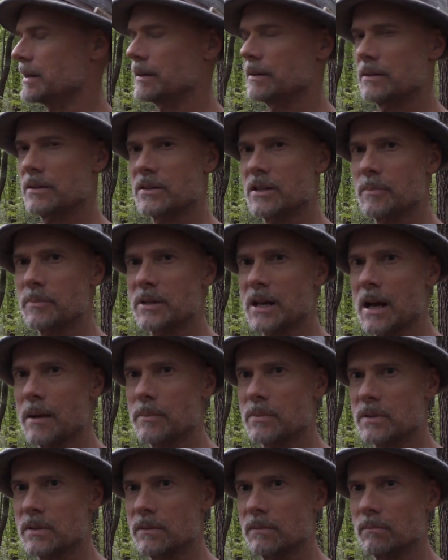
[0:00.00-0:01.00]

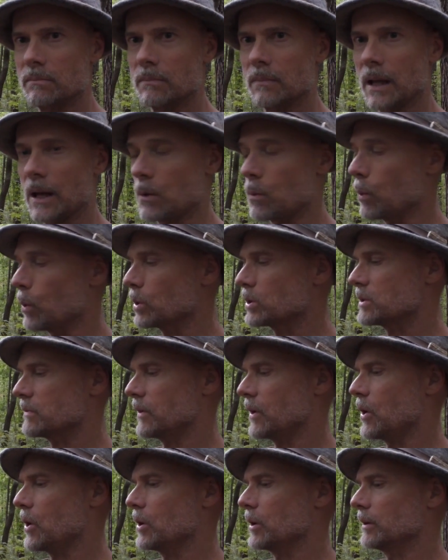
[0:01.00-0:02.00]
sometimes like works of
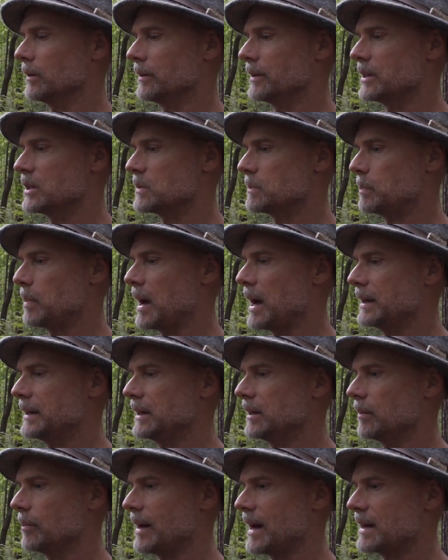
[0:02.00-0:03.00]
art, these pine
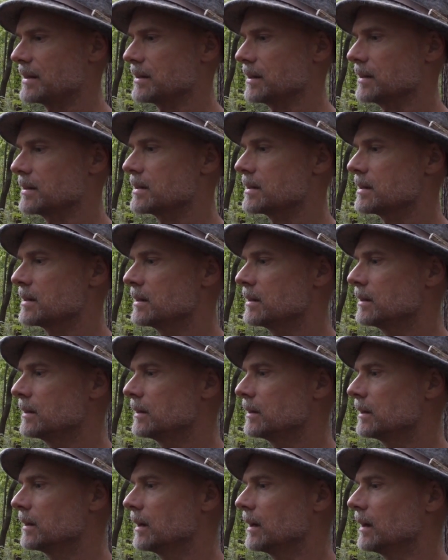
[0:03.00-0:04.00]
needle baskets
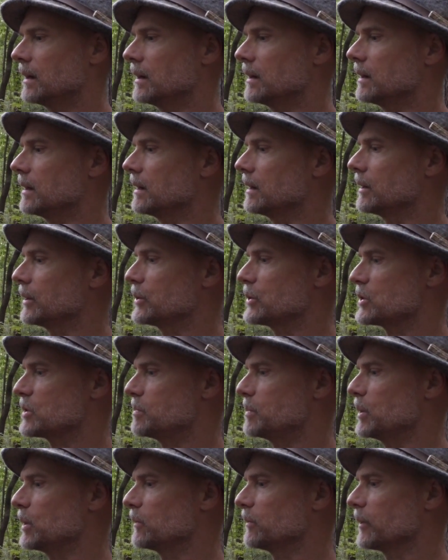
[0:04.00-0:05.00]
are
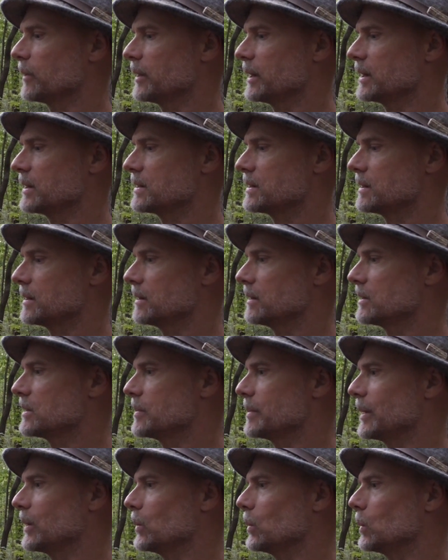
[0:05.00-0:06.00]
just beautiful things to
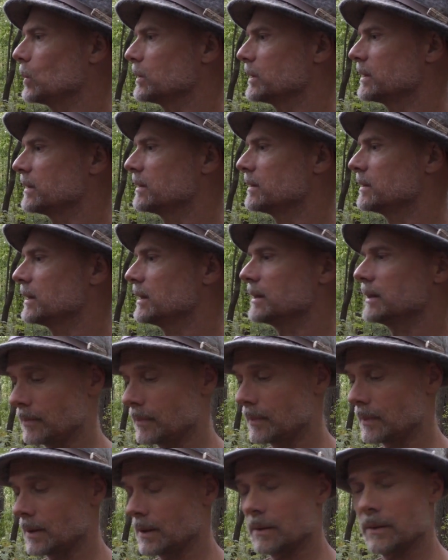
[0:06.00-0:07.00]
behold. And
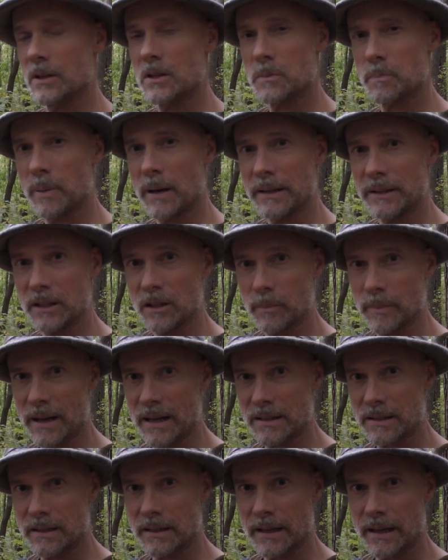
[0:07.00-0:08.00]
this pine needle
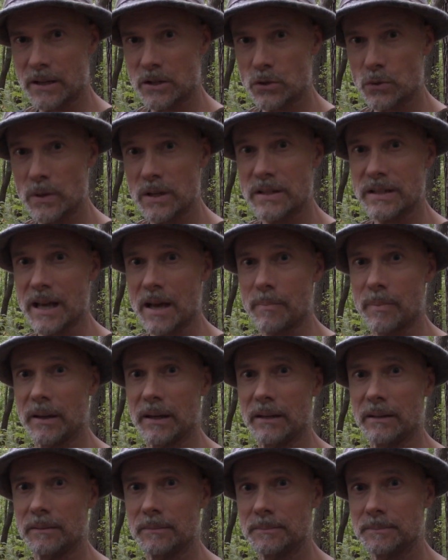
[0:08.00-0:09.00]
basket has tree sap in it,